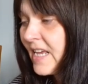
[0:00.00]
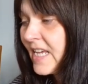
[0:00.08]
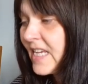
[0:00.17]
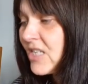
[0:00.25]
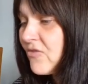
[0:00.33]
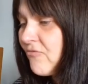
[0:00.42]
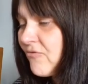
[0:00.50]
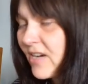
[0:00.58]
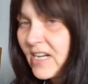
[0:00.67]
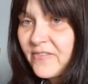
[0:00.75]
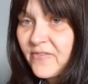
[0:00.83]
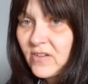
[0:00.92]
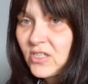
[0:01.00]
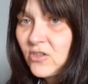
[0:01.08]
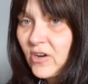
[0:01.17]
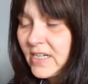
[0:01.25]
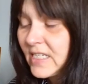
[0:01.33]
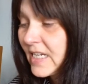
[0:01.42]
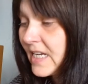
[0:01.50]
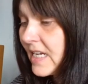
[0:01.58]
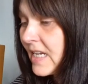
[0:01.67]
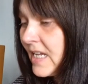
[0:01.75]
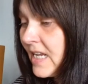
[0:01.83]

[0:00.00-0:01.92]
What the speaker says: It's really frustrating.